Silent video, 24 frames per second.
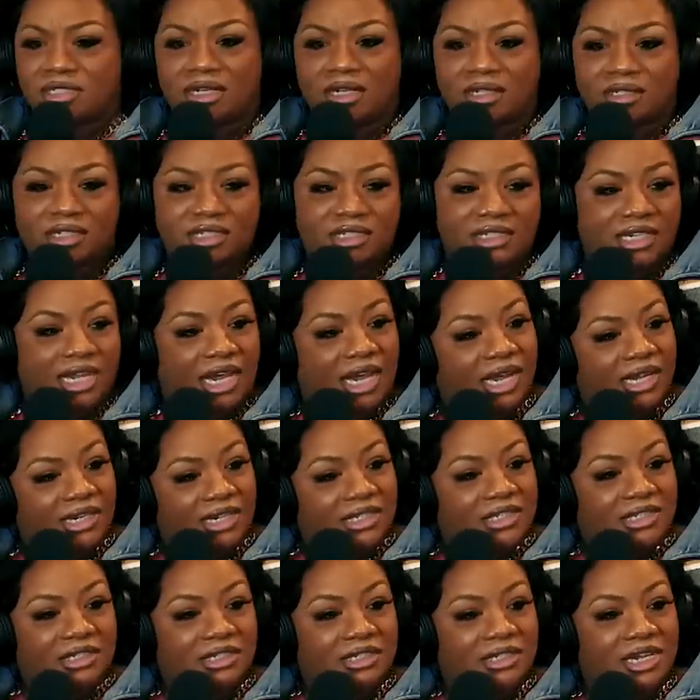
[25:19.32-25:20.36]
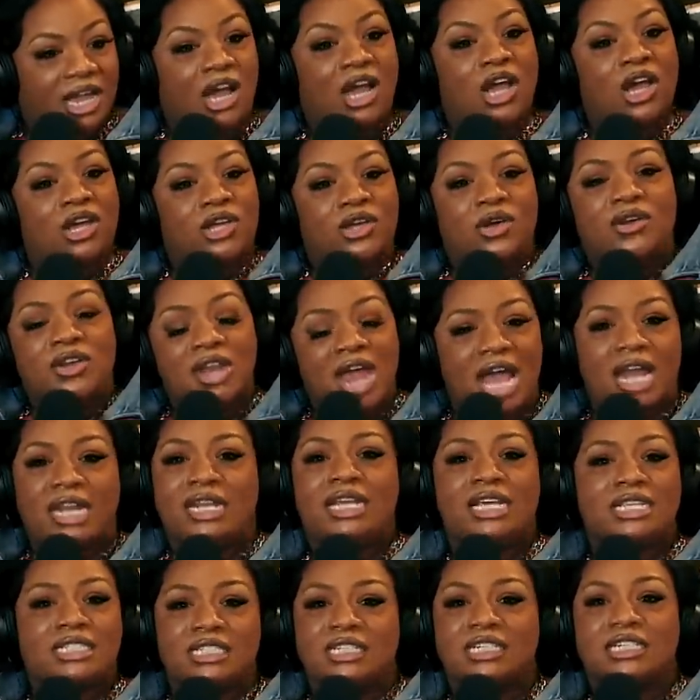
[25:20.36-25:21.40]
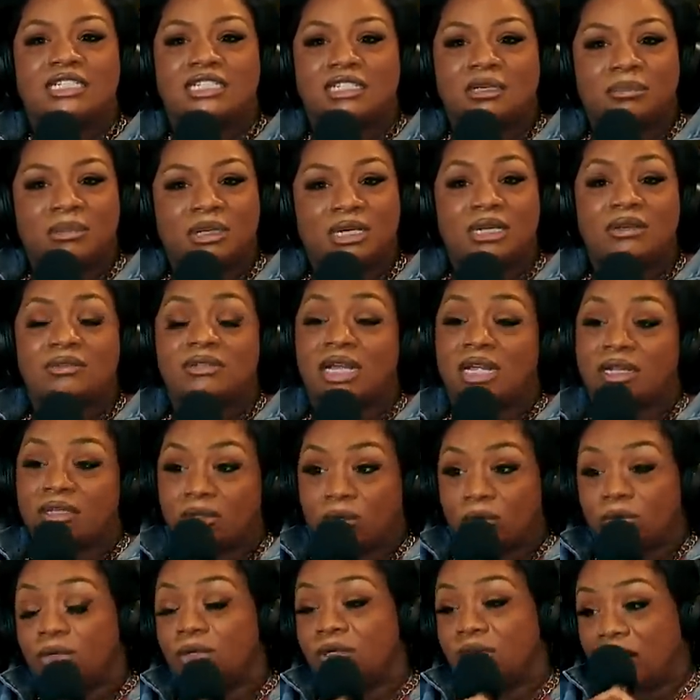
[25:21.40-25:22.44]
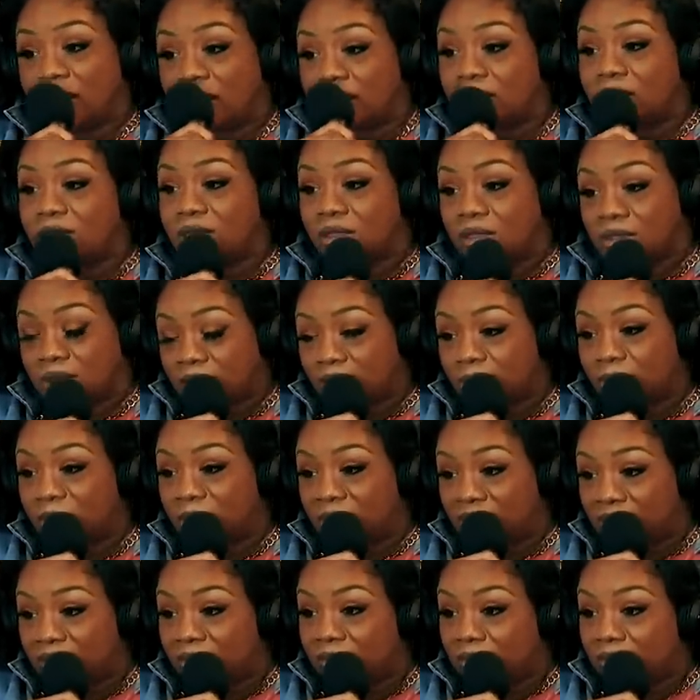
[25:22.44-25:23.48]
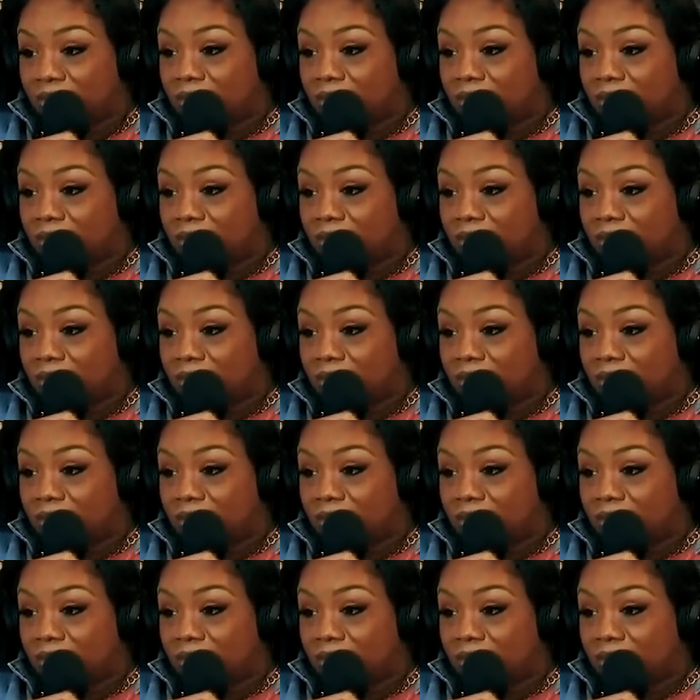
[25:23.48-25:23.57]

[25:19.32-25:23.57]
took the scan into the doctor. You're not listening to me. He was like, no, you're not listening to me.